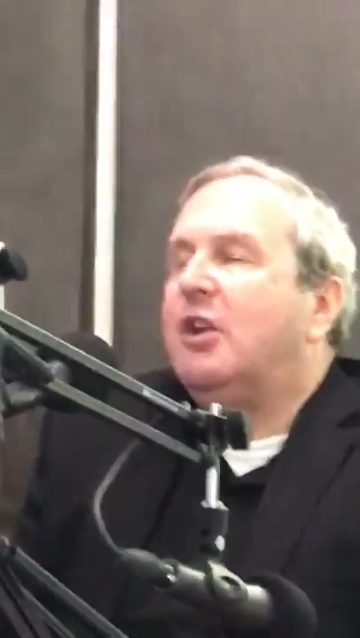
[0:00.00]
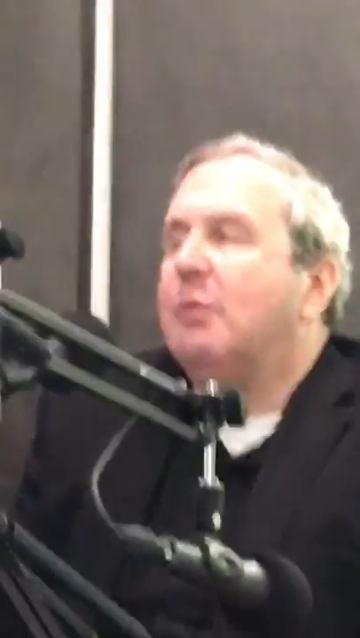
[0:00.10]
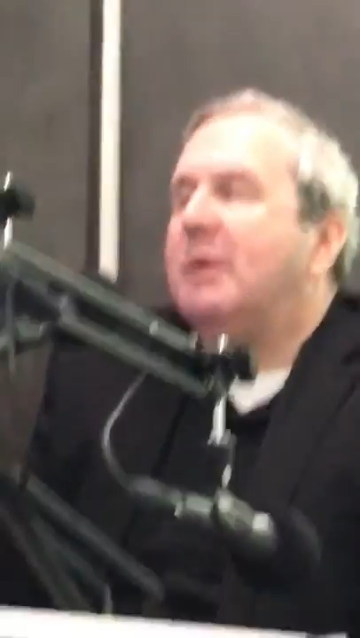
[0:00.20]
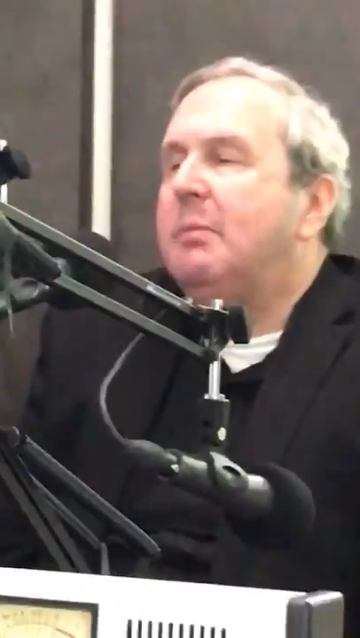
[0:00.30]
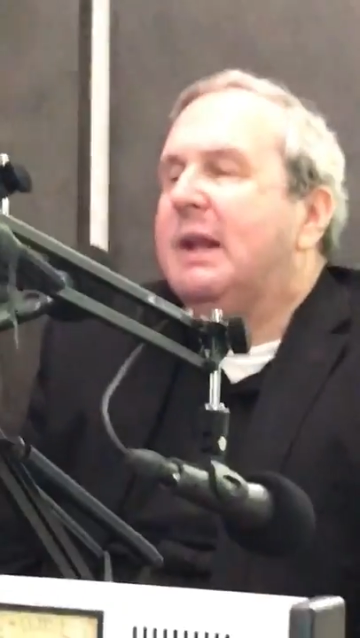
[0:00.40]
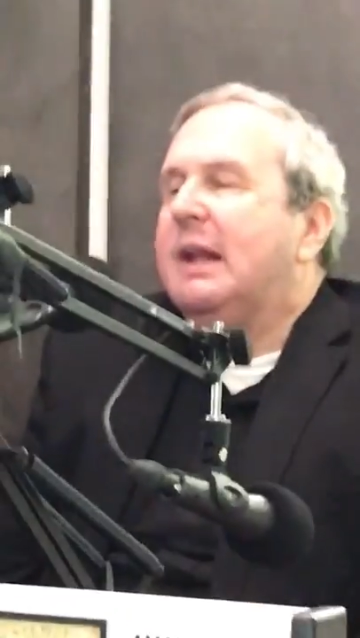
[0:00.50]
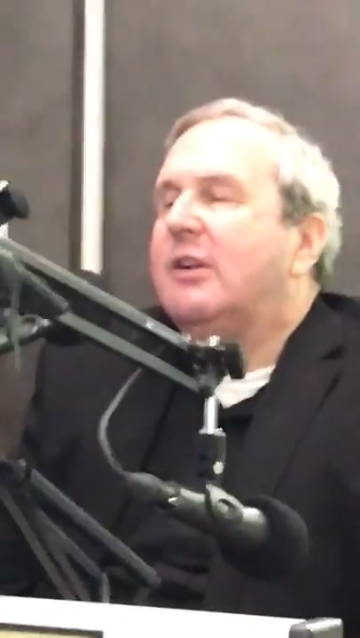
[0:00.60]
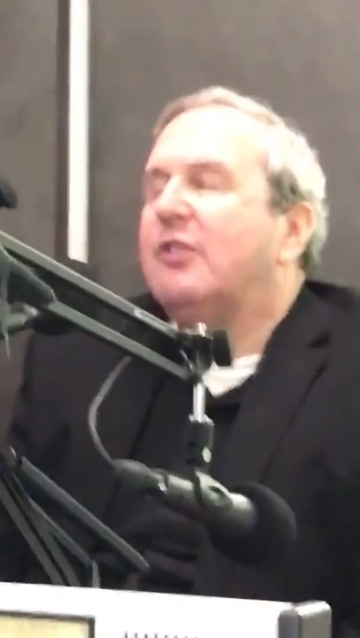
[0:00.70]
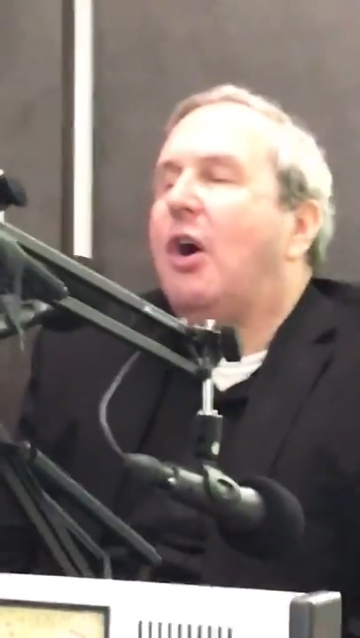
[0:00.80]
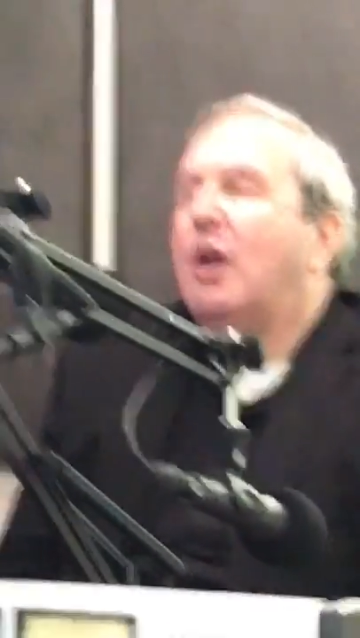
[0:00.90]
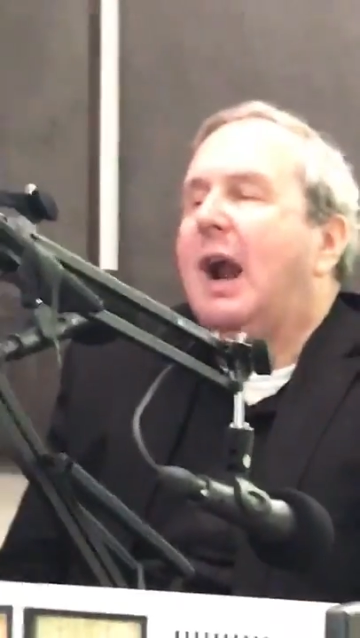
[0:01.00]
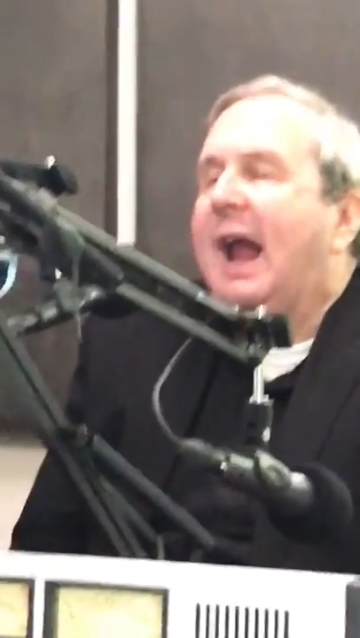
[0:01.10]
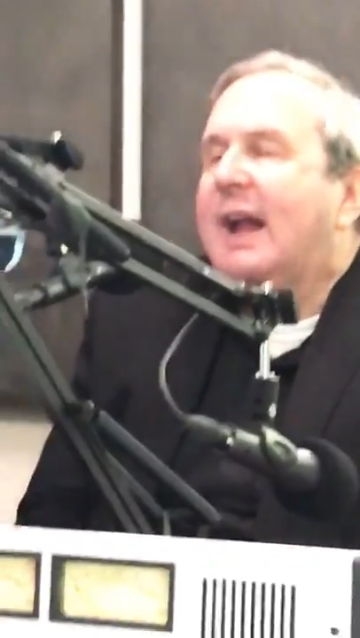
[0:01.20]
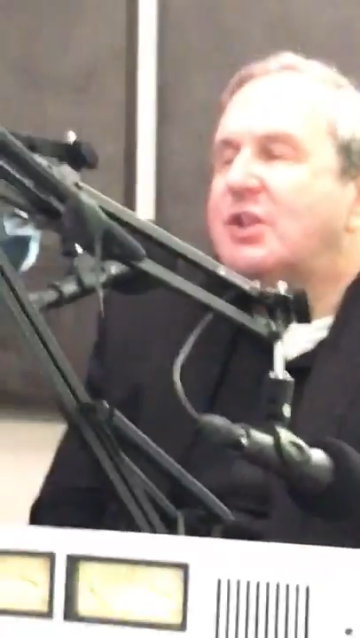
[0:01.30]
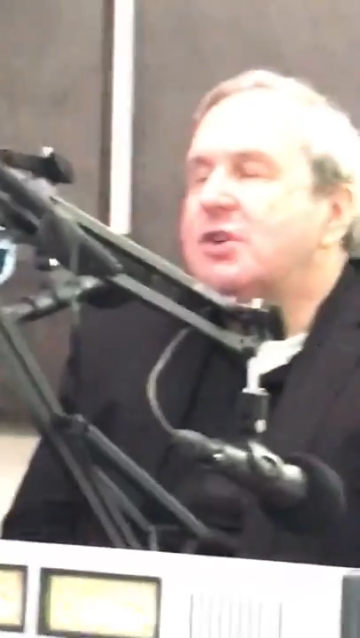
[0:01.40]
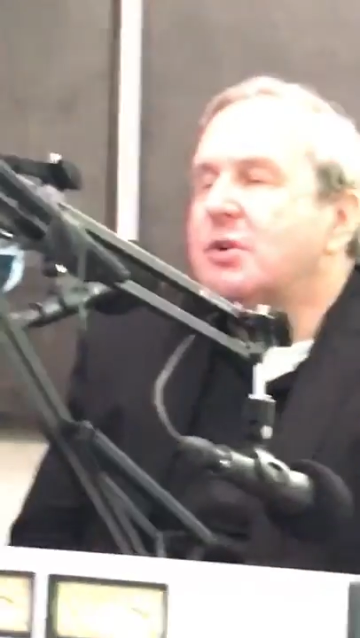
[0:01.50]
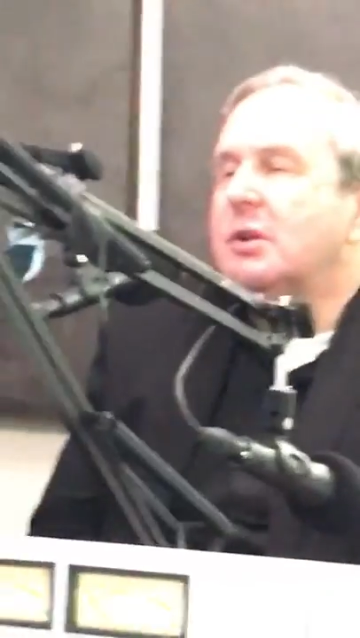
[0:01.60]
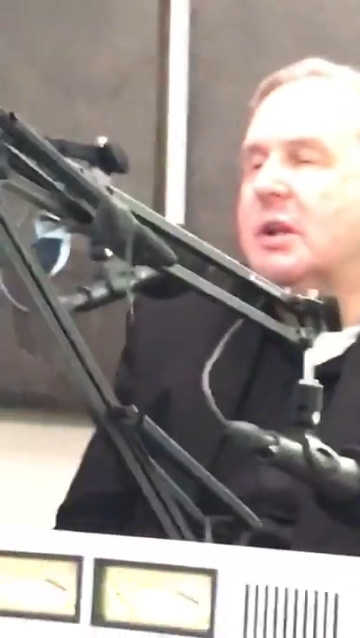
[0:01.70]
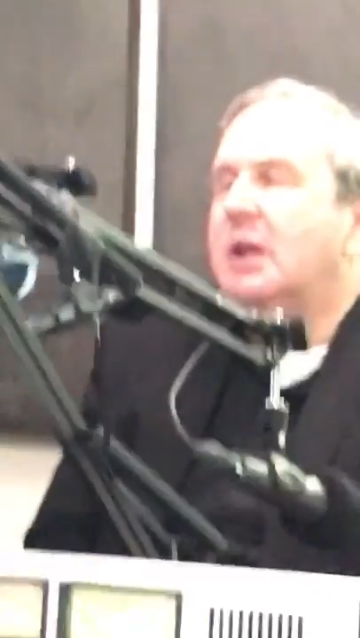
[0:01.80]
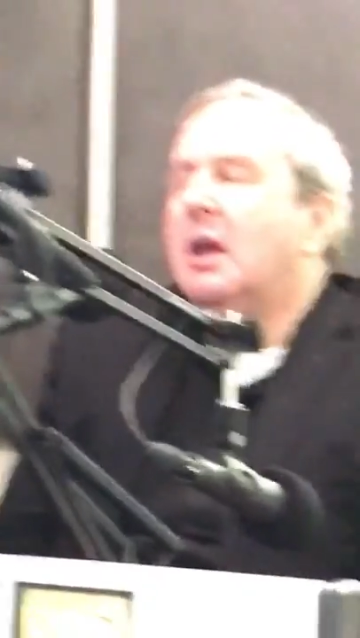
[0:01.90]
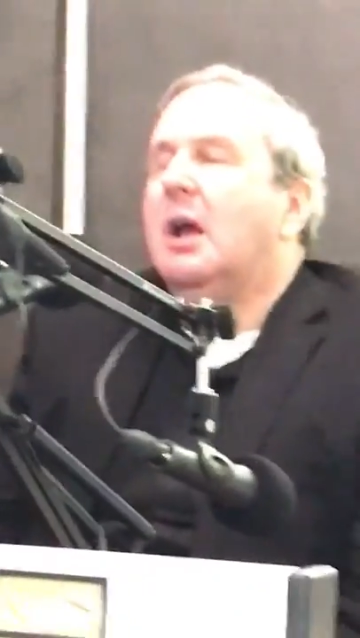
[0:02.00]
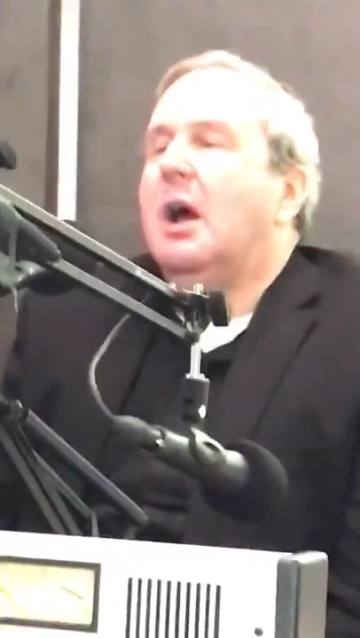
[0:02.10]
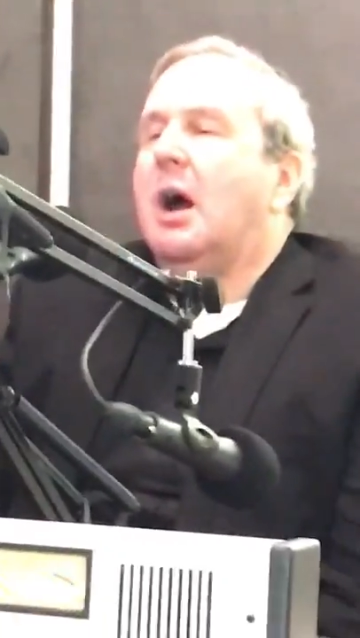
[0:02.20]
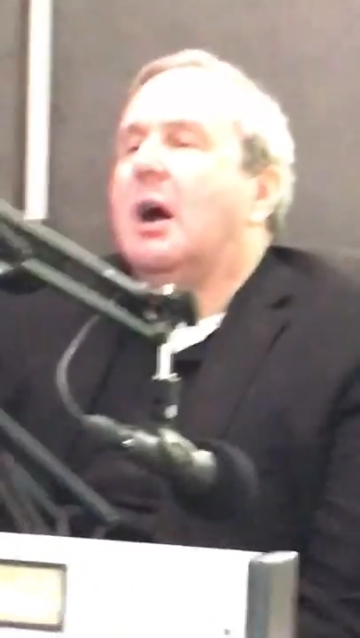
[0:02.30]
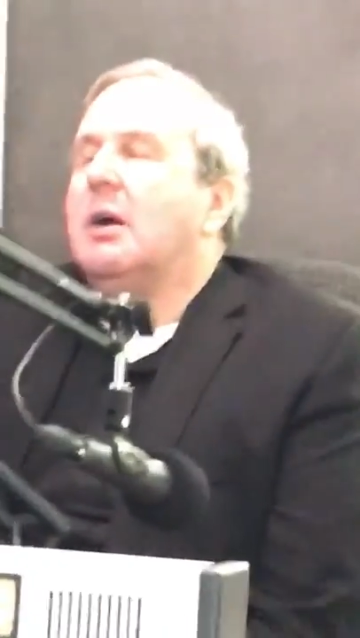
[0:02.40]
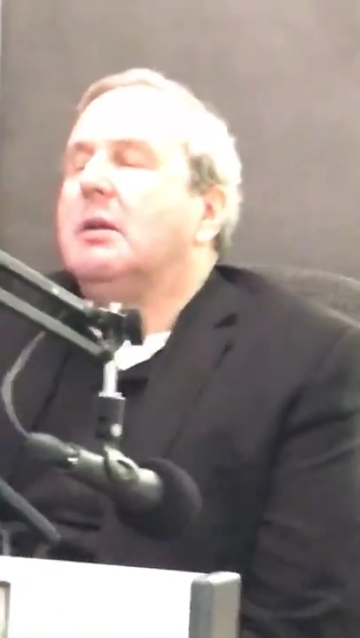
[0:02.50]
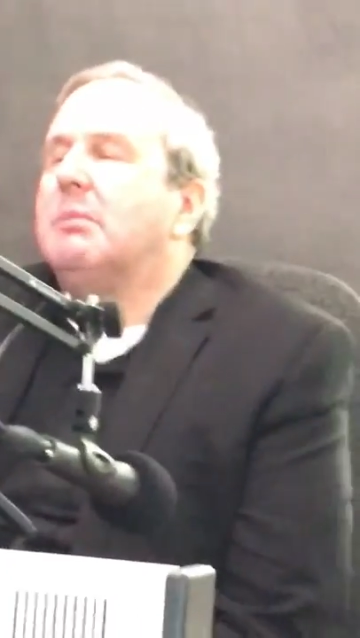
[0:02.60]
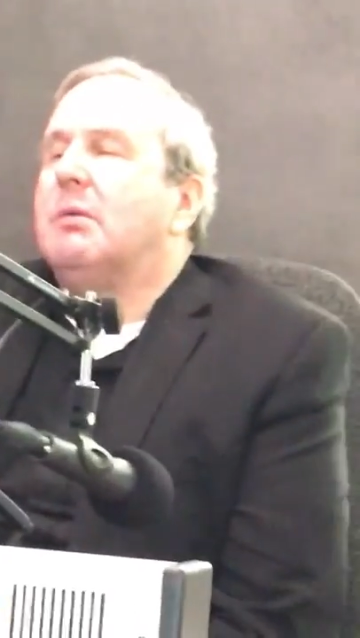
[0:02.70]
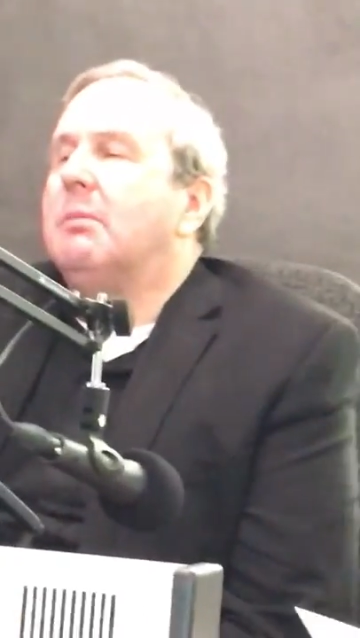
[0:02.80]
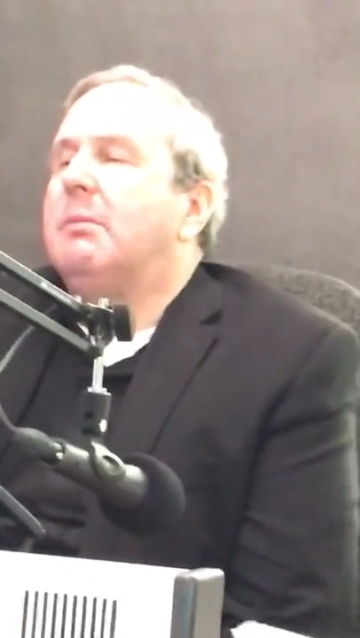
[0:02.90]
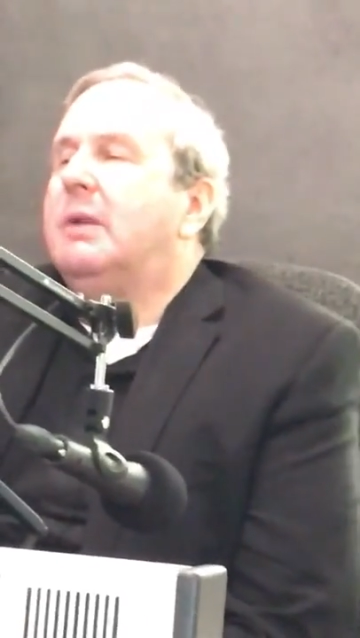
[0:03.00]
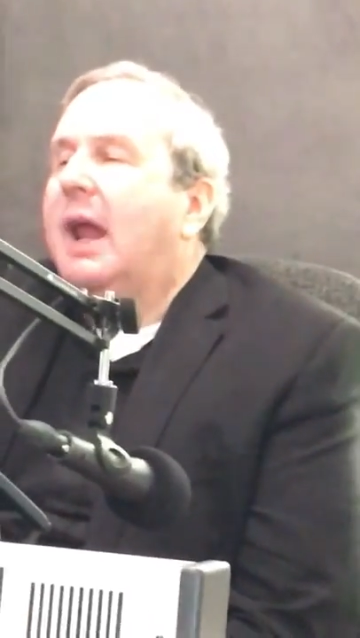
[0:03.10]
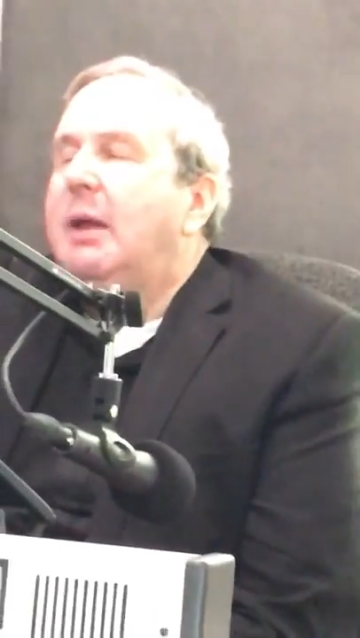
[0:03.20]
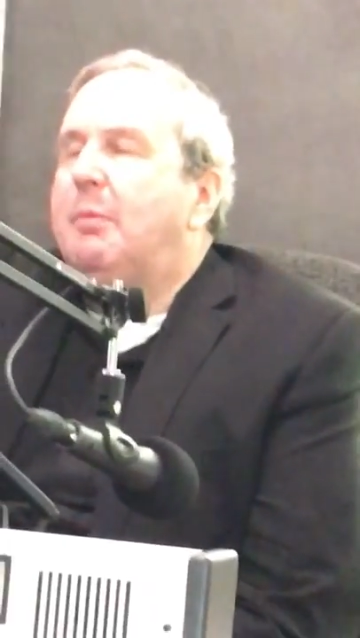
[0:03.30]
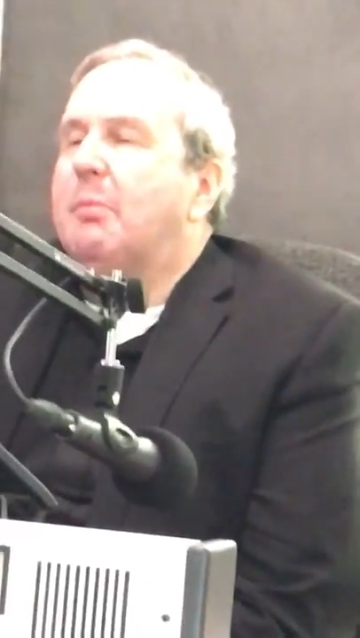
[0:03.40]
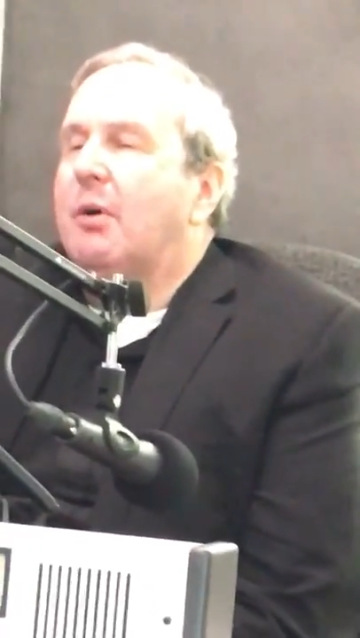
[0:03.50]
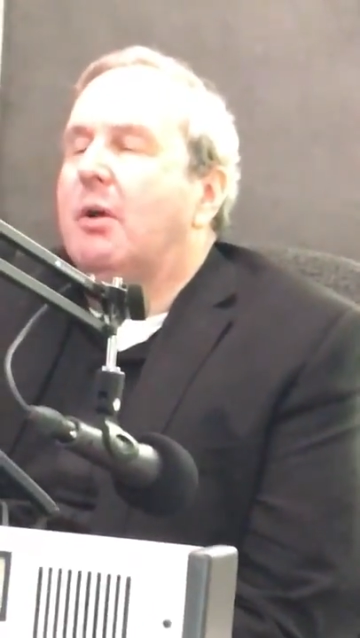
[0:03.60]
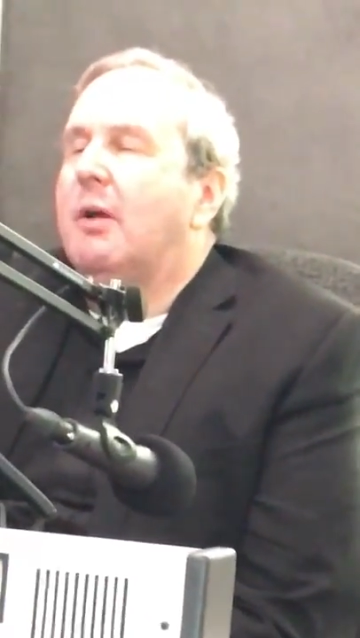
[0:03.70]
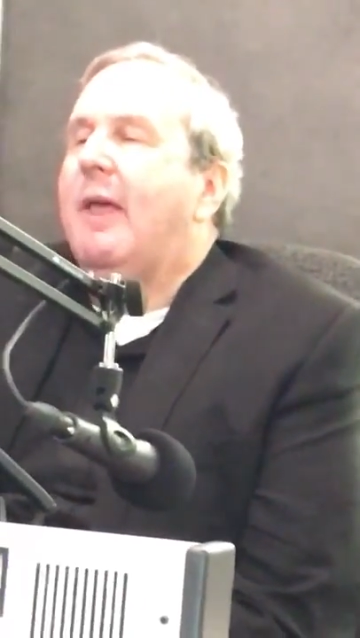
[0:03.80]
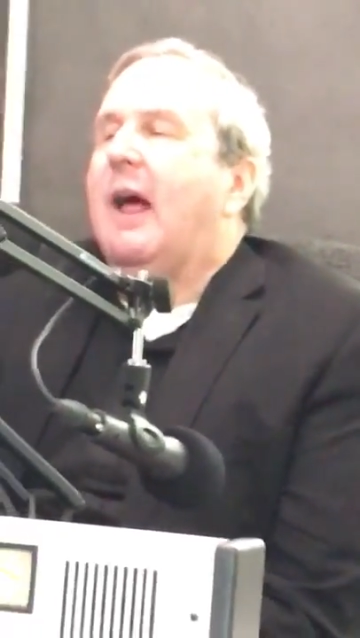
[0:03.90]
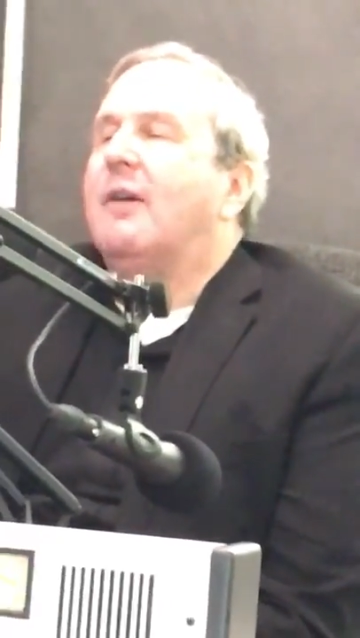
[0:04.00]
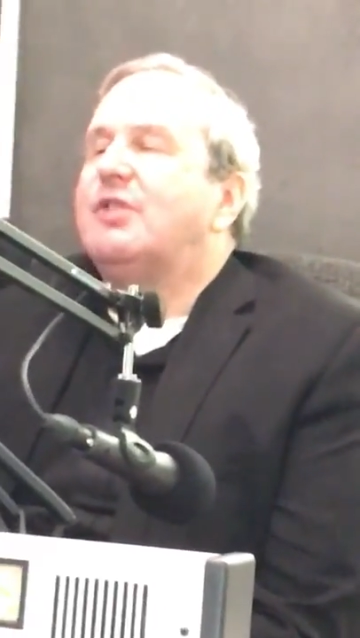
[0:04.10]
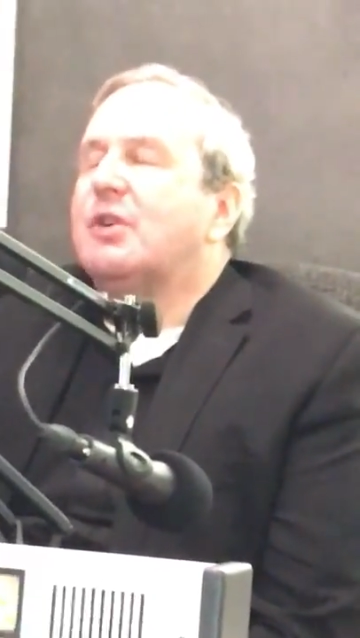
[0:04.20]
human beings are actually capable of